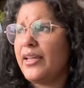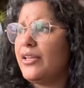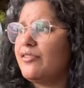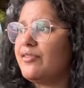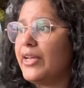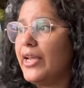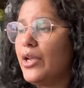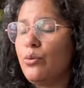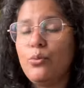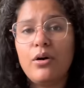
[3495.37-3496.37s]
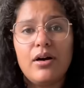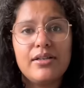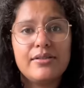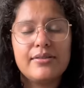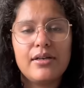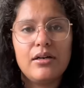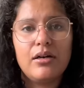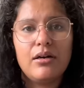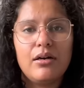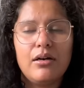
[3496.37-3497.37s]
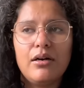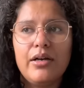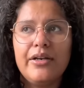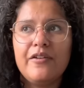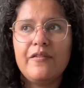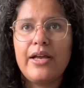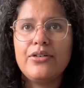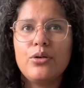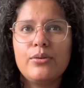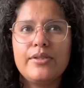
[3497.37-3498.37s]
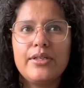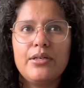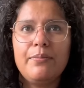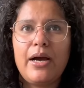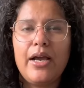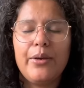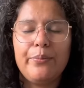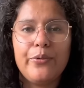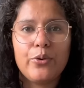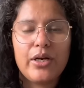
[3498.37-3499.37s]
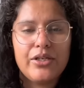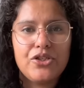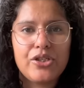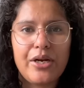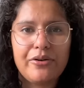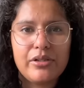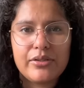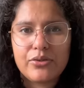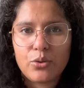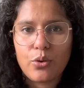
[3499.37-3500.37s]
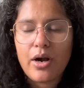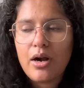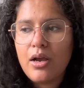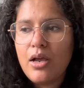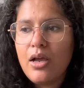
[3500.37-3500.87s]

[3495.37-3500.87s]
evening was an event hosted by Brooklyn General Store.